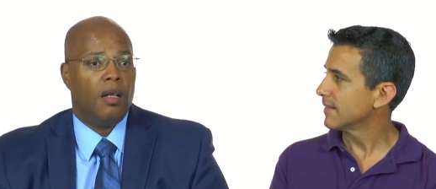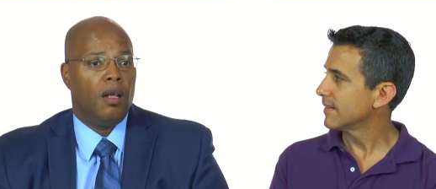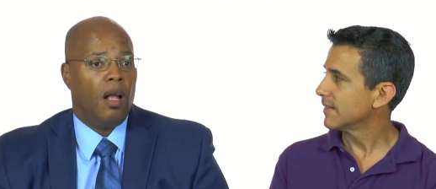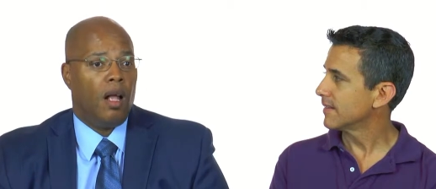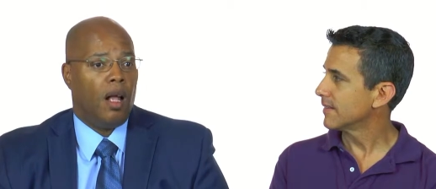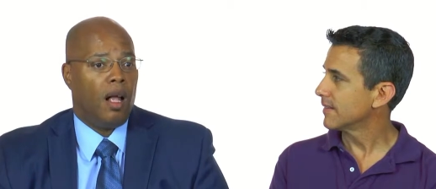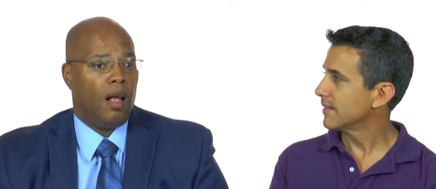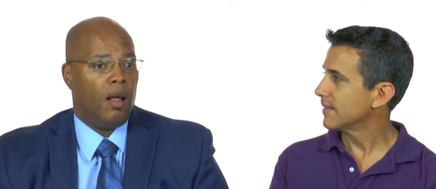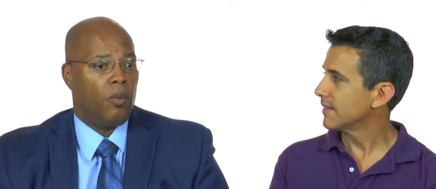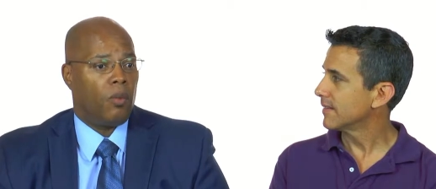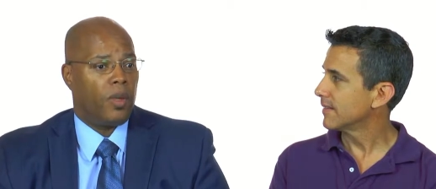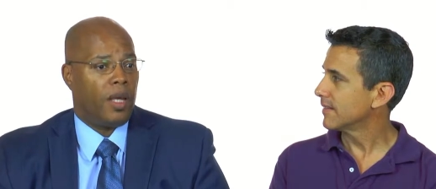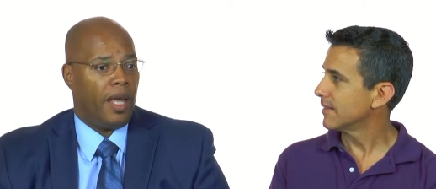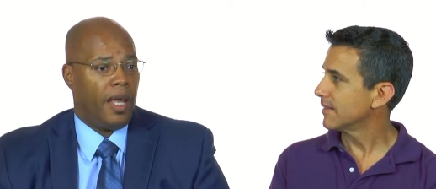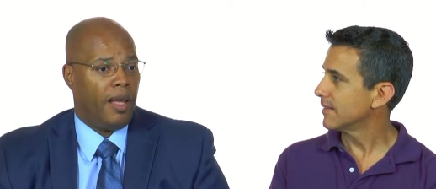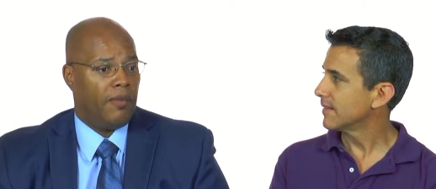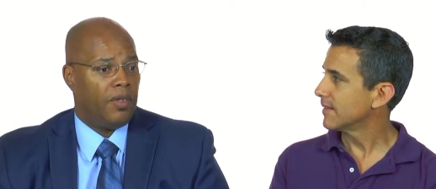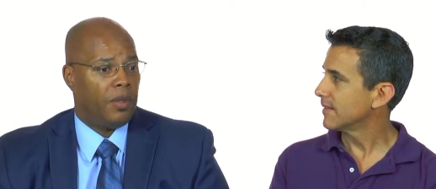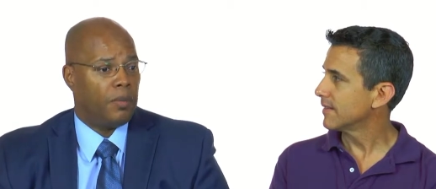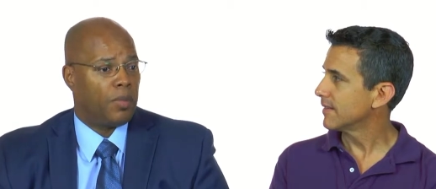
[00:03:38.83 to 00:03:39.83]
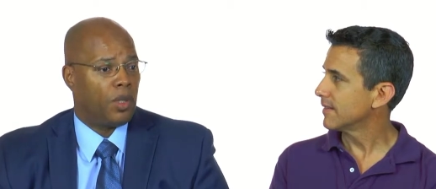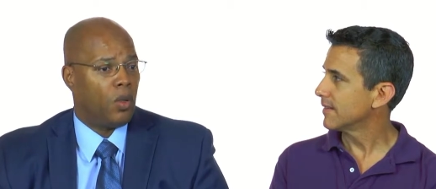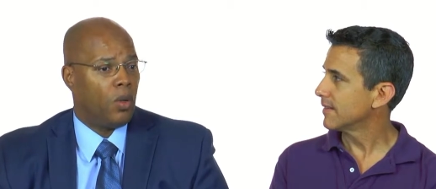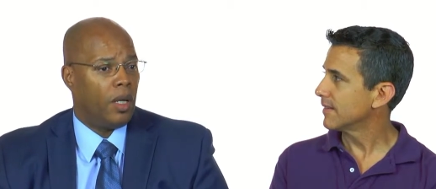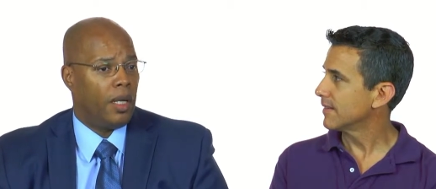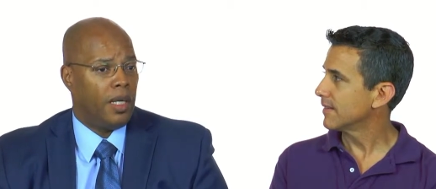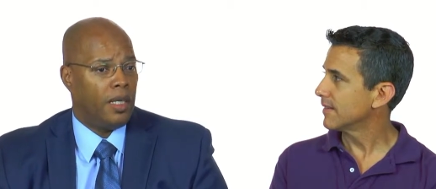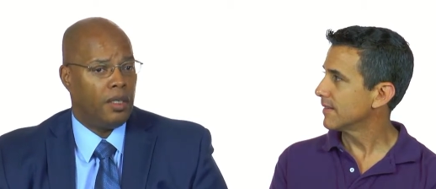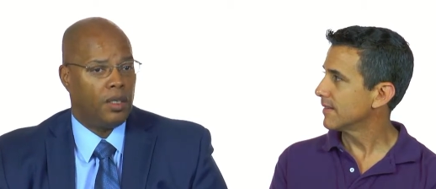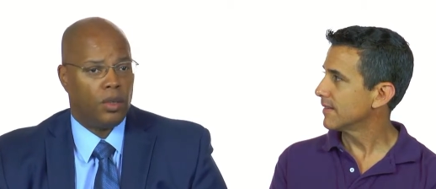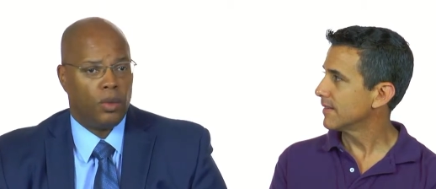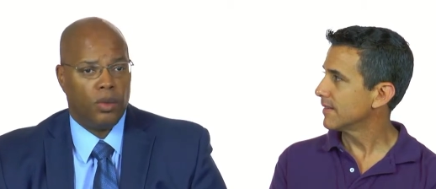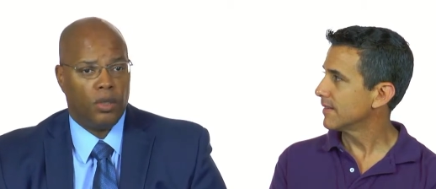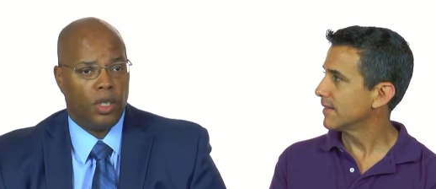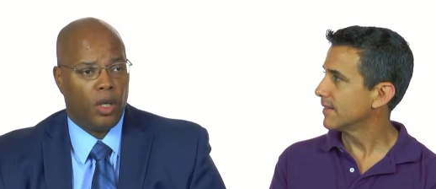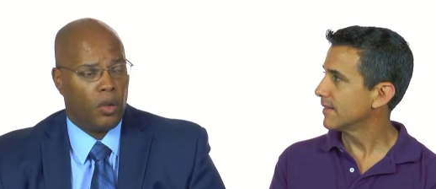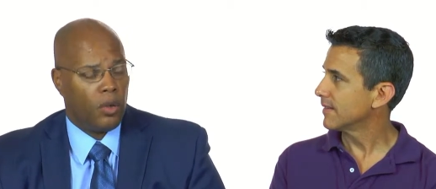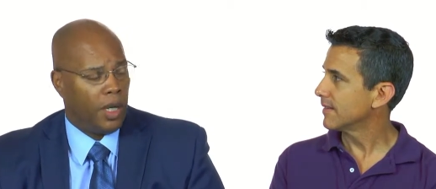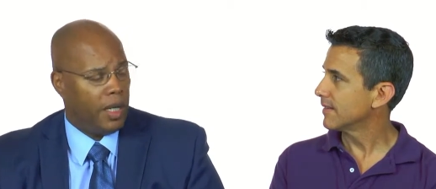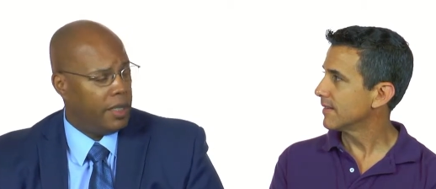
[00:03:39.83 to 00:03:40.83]
Speaker 1: uh, we have employees who
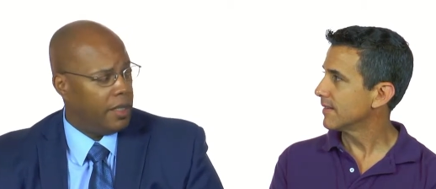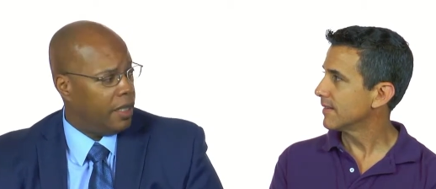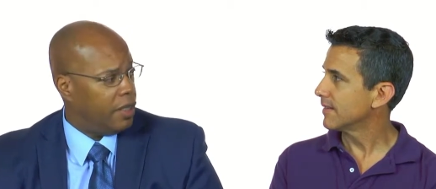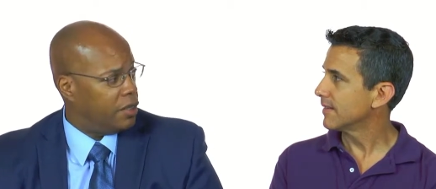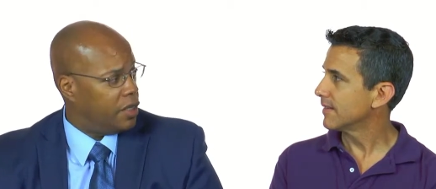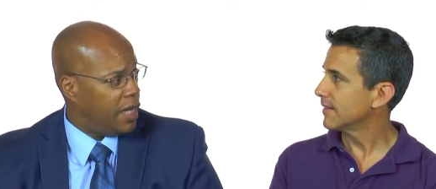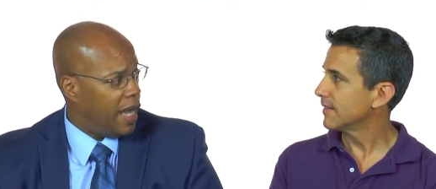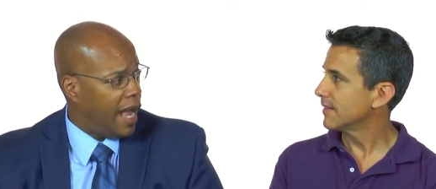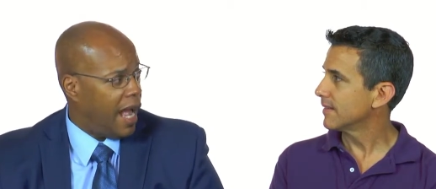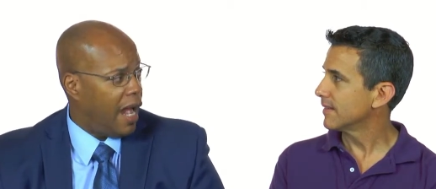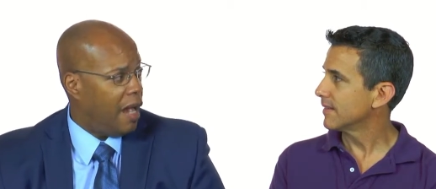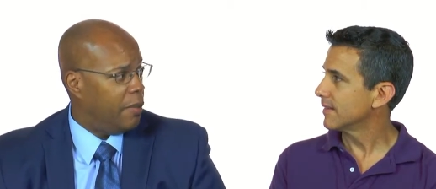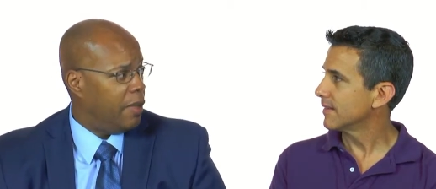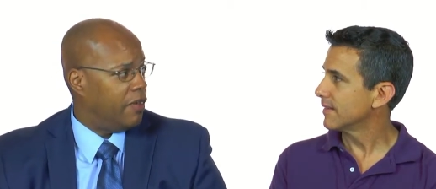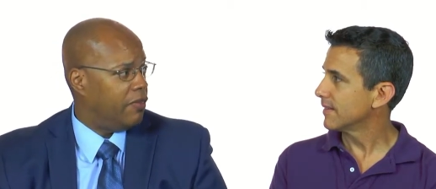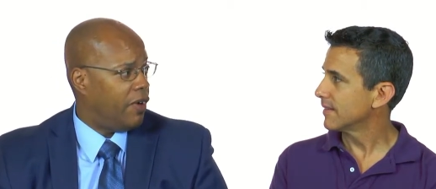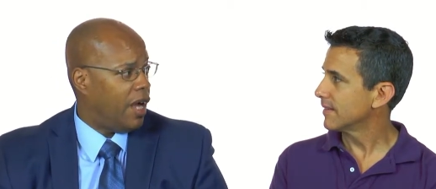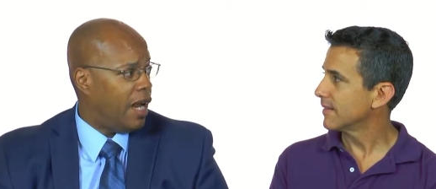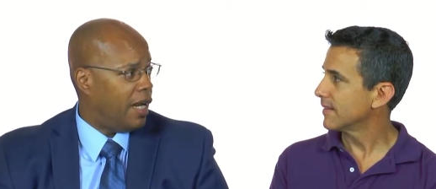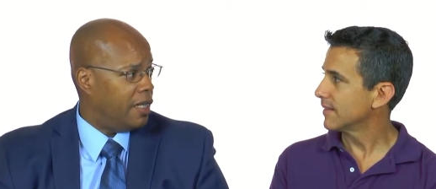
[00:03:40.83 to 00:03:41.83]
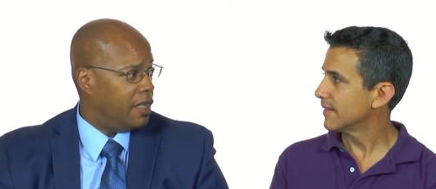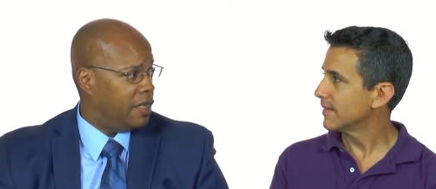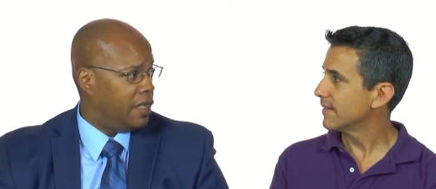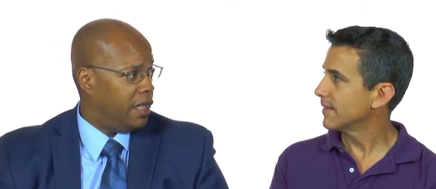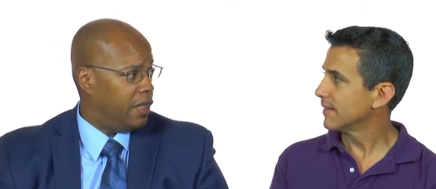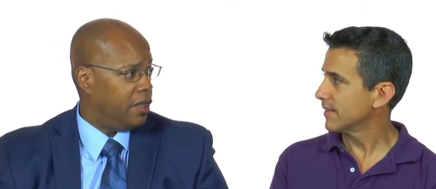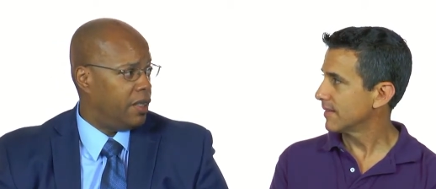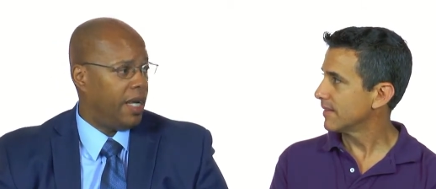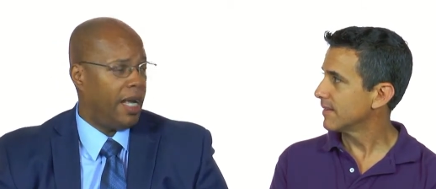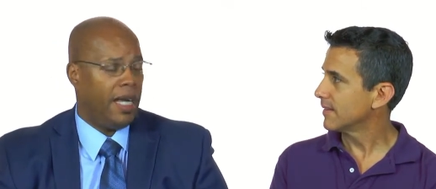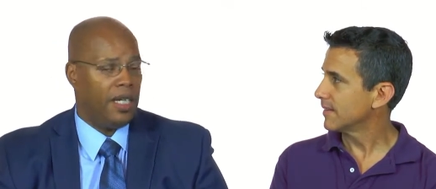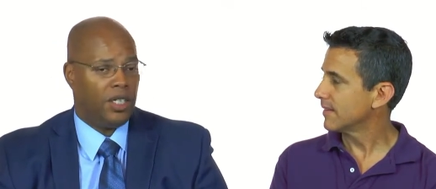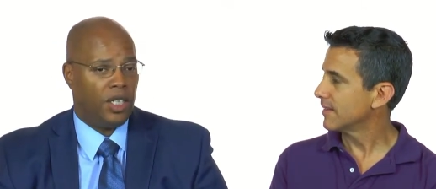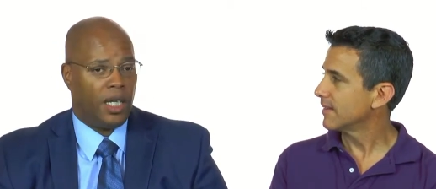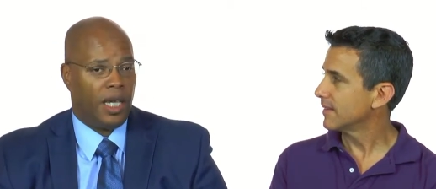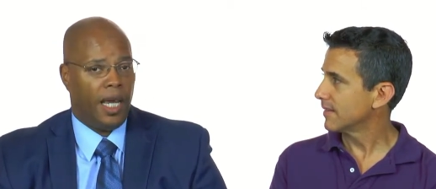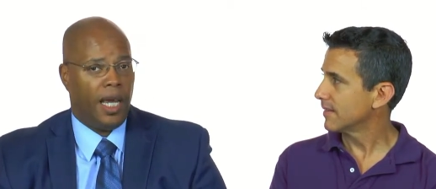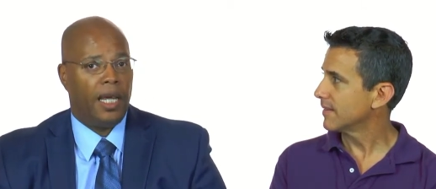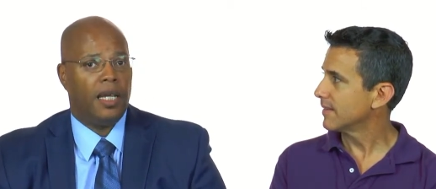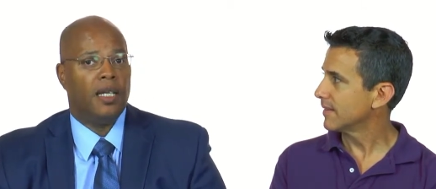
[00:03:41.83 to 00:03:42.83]
donate their time and volunteer to
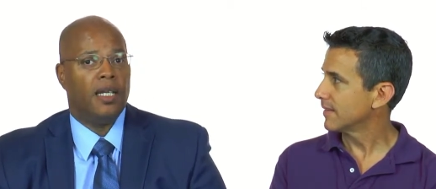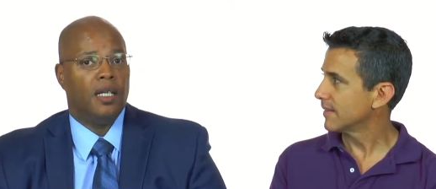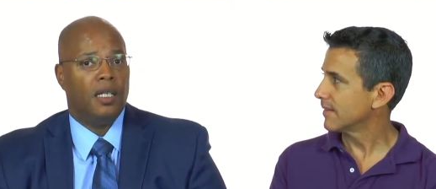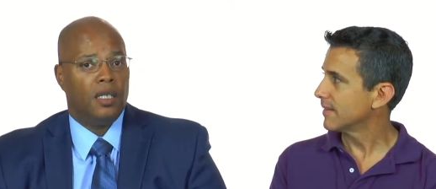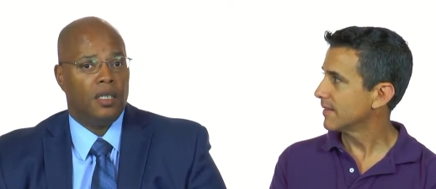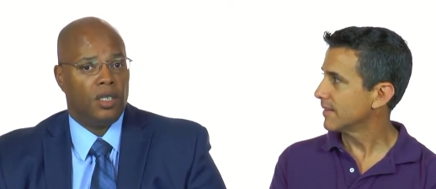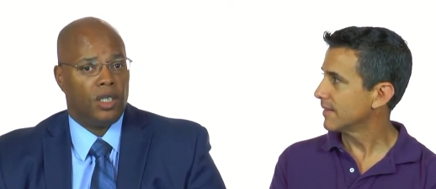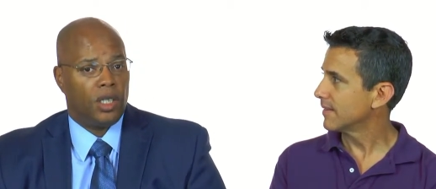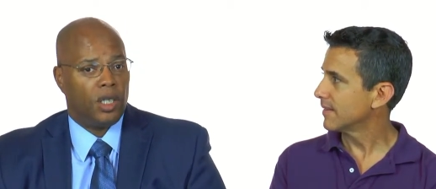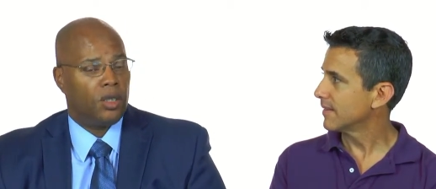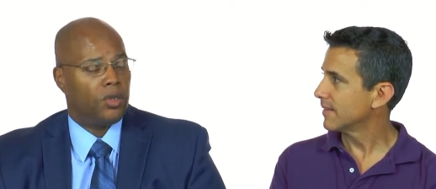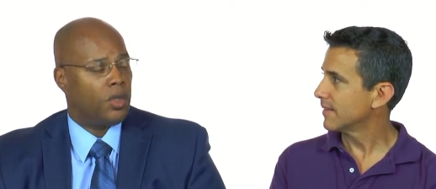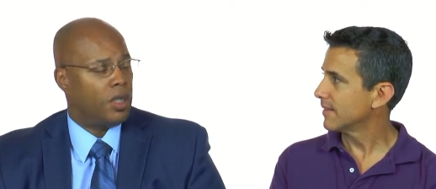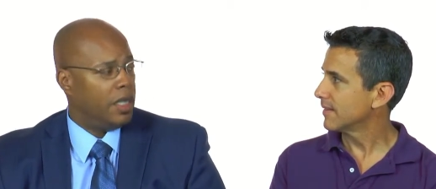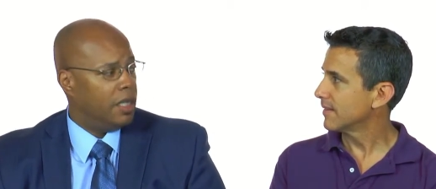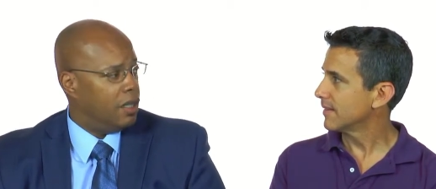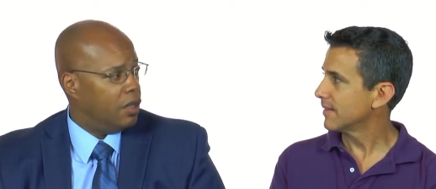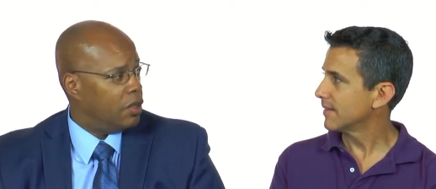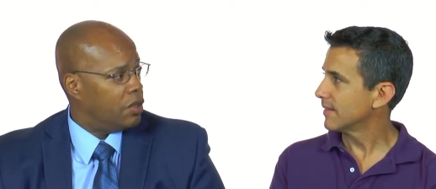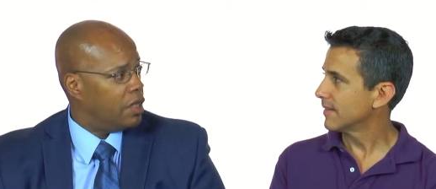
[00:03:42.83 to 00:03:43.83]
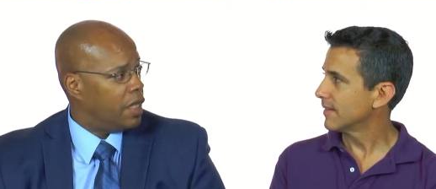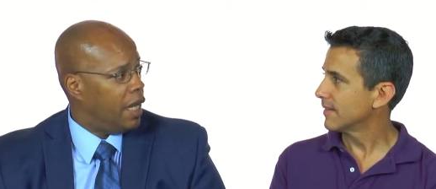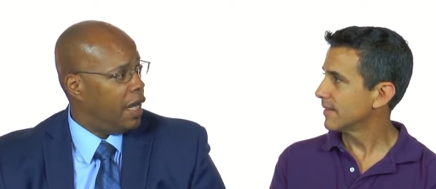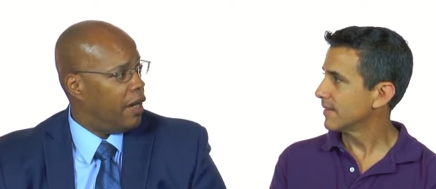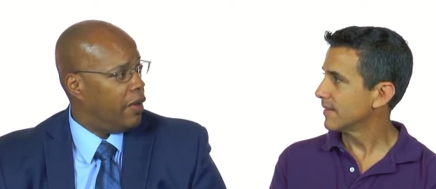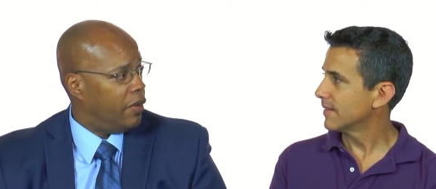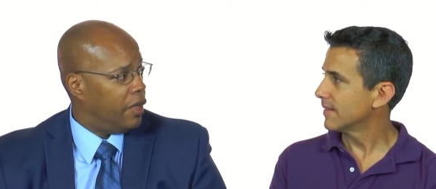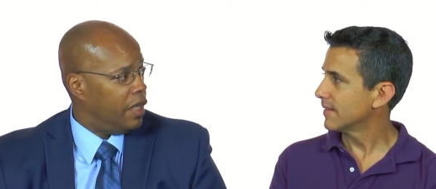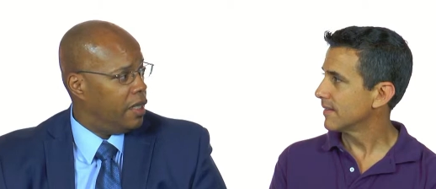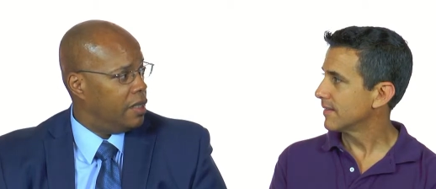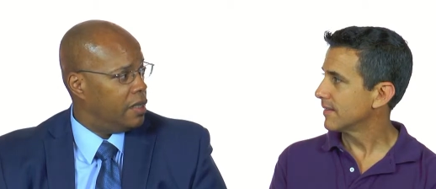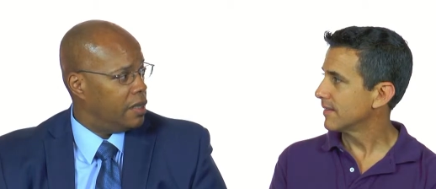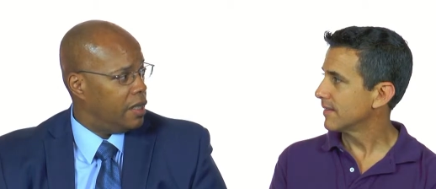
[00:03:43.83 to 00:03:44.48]
educate children in those areas.